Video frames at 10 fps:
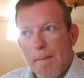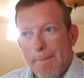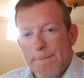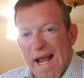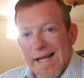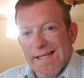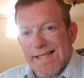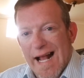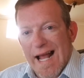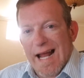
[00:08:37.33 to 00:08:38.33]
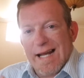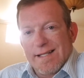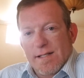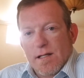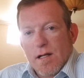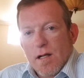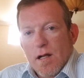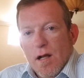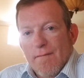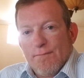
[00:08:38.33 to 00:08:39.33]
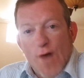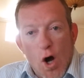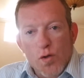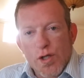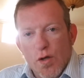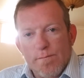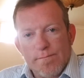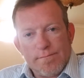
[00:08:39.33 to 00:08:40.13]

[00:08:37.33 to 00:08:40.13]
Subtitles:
based on volume?